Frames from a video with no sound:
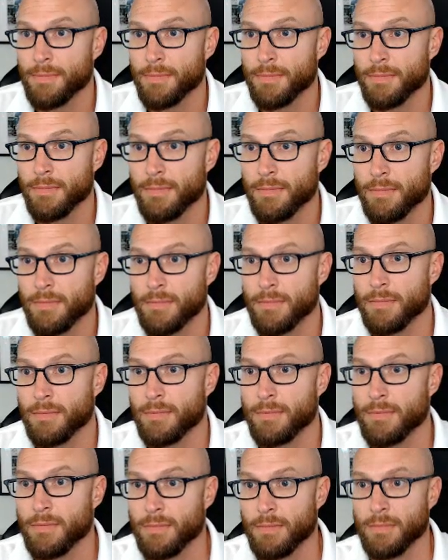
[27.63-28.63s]

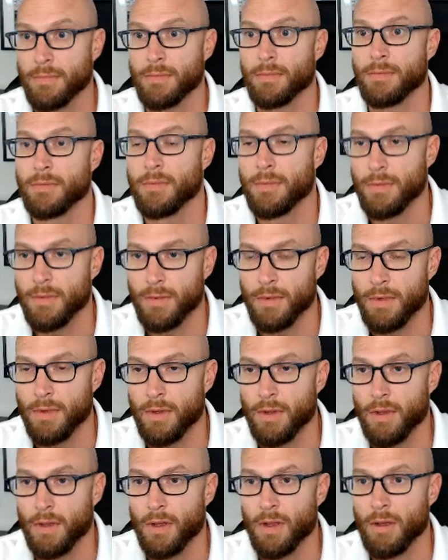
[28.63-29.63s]

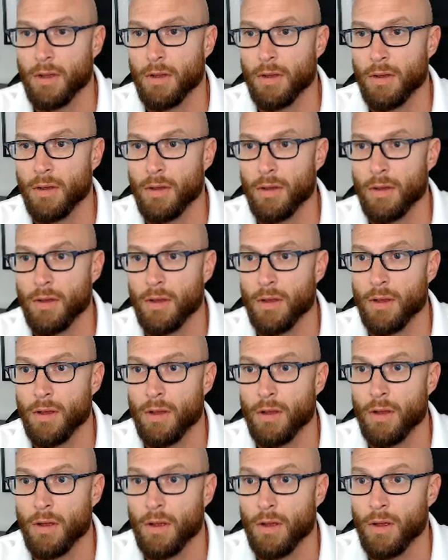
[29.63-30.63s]

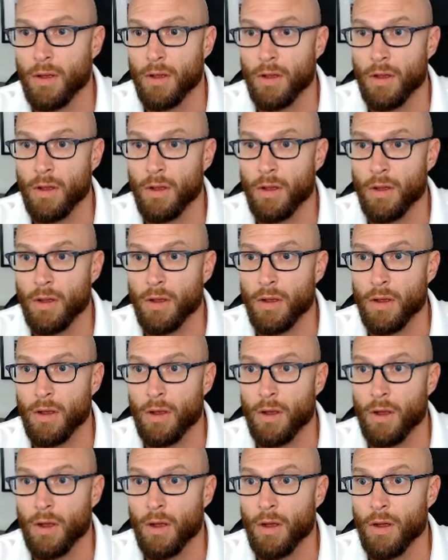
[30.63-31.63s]

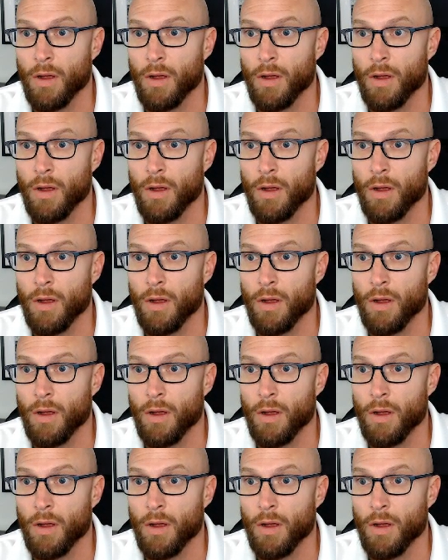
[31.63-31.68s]
Nobody speaks.